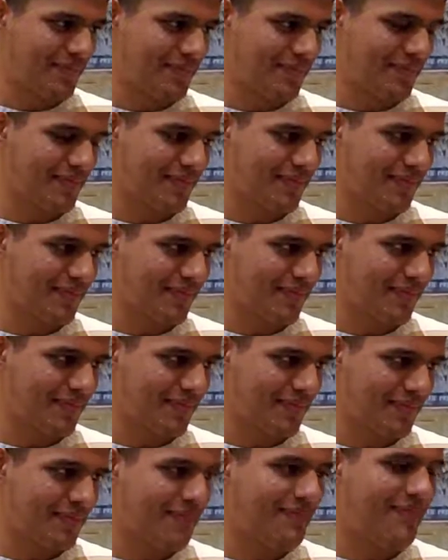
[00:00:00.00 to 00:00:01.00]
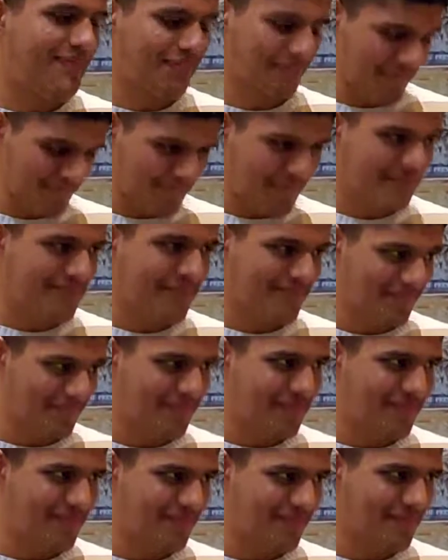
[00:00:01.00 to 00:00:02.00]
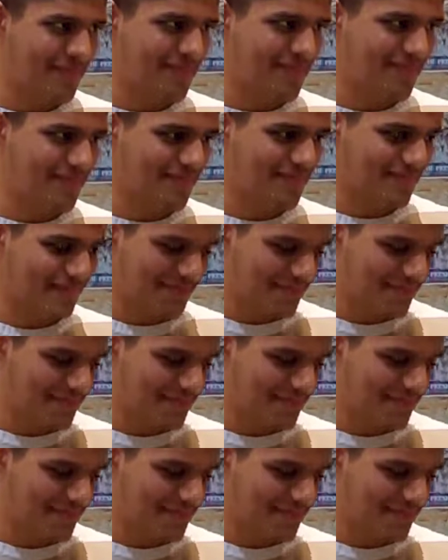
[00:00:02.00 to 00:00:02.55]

Islam, and now you embraced Islam.